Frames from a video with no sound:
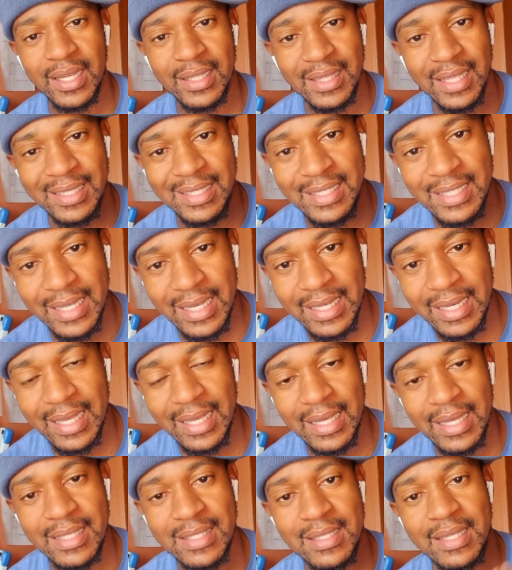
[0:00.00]
the
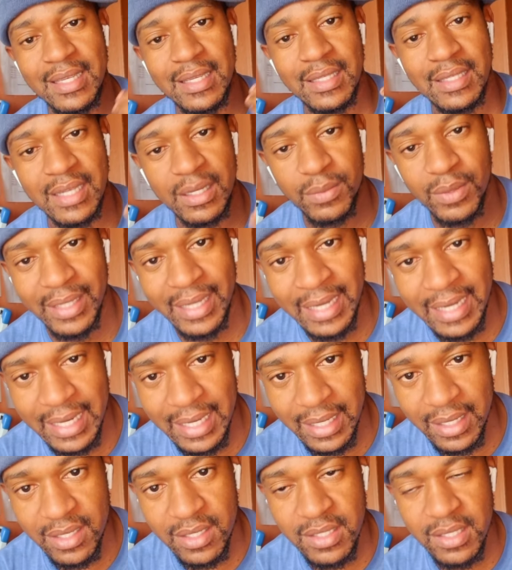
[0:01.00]
DNA is in double
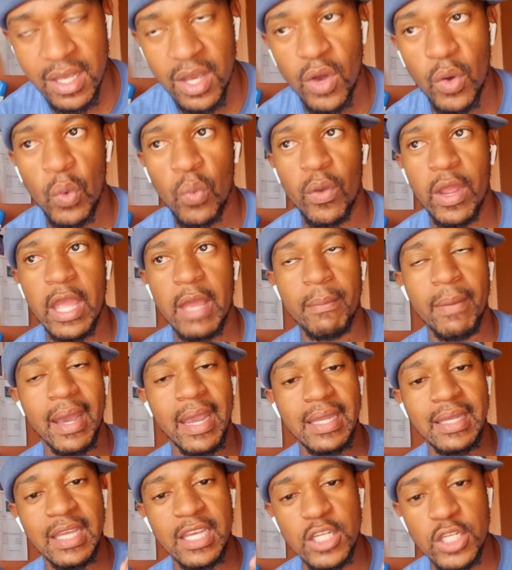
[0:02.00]
helix,
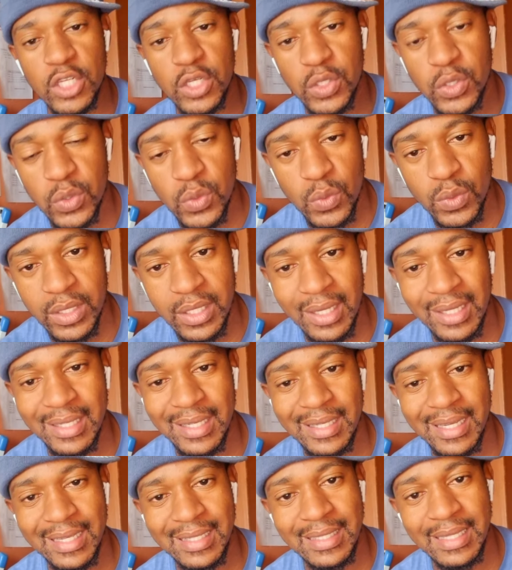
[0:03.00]
whereby they knew that
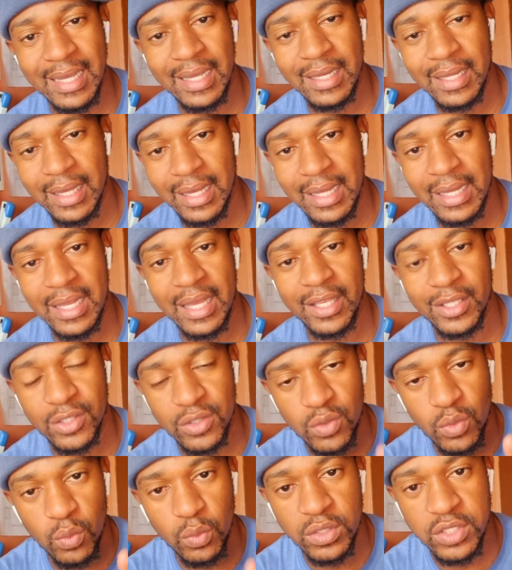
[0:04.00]
the DNA it has
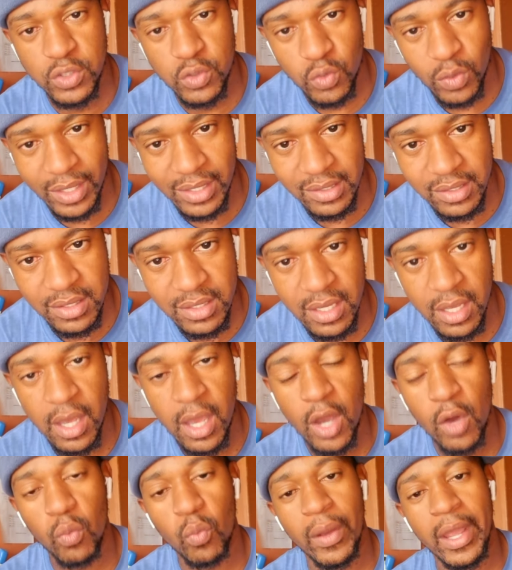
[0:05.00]
two strands,
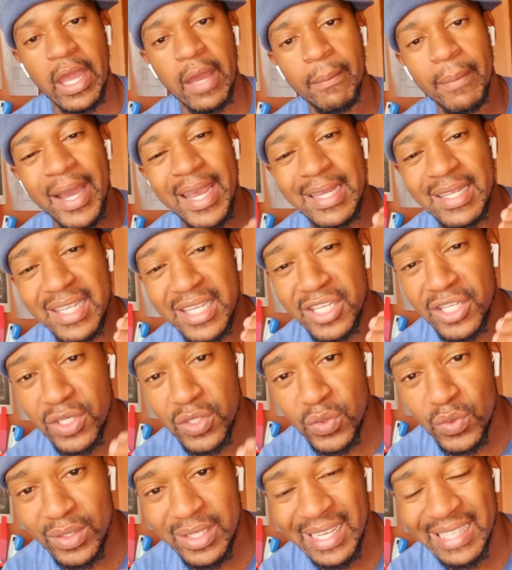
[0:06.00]
whereby they
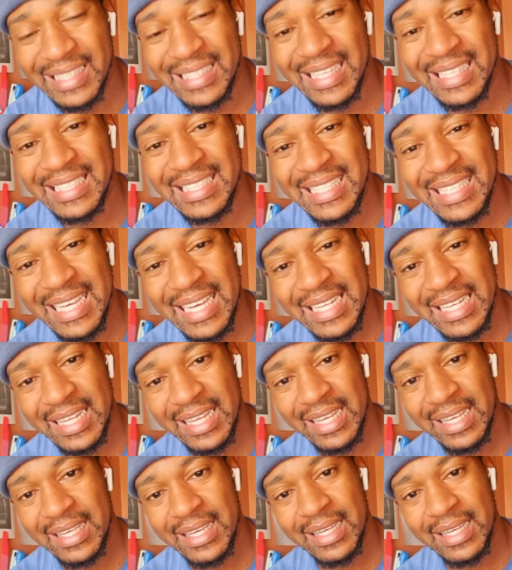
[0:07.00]
knew that the DNA